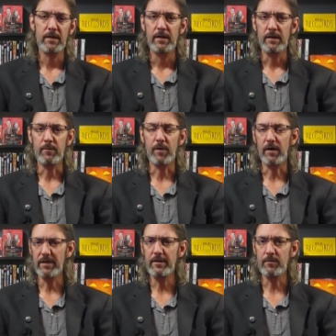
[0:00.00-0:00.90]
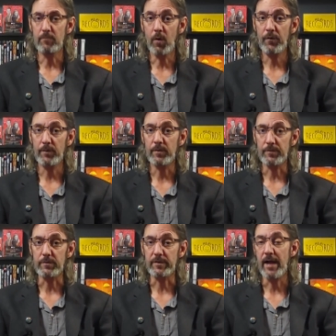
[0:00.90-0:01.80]
and brought in multiple
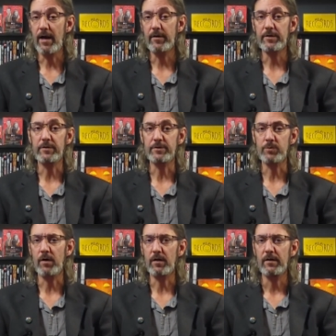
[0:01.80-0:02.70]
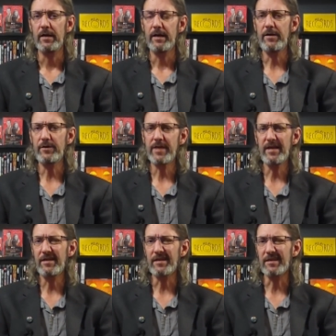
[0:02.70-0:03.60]
new characters while
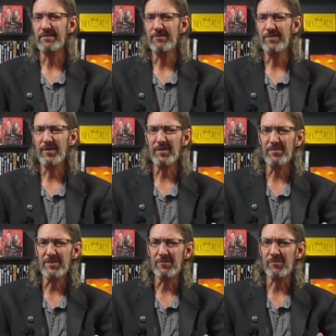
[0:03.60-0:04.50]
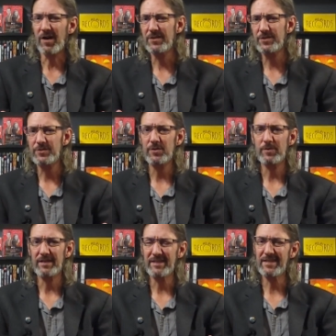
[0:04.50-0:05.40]
entertaining, it felt a bit rushed, so
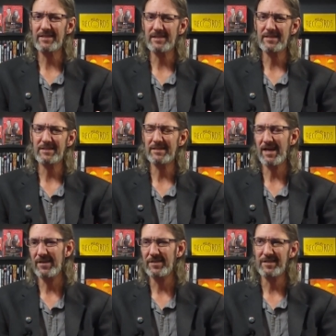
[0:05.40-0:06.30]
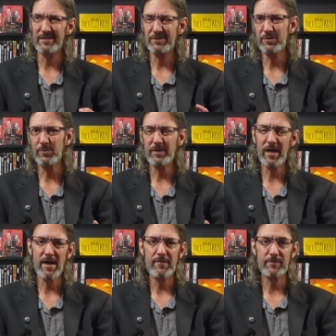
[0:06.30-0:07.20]
it kicks things down to two and a
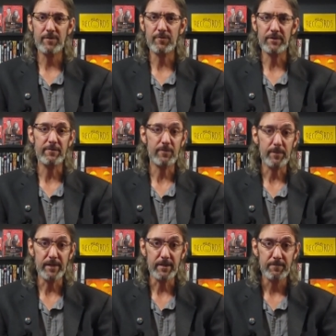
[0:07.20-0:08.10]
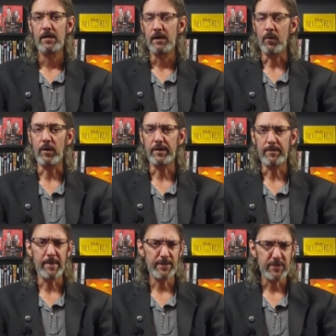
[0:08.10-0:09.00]
half to three for me. I wanted to
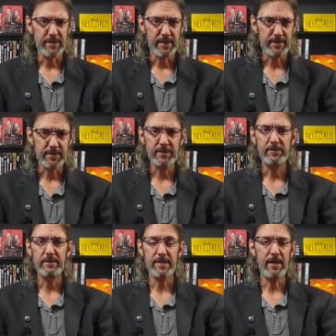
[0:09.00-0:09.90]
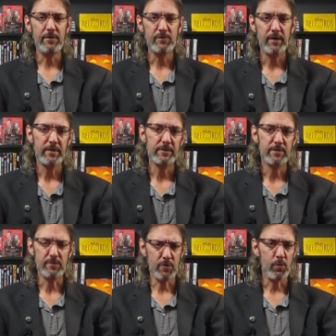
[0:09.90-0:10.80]
mention that the series end credits
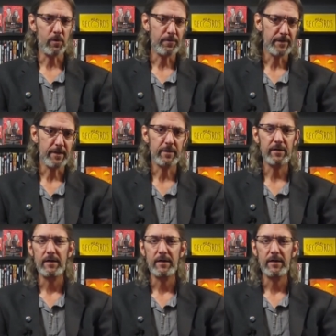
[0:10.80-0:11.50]
are noteworthy here,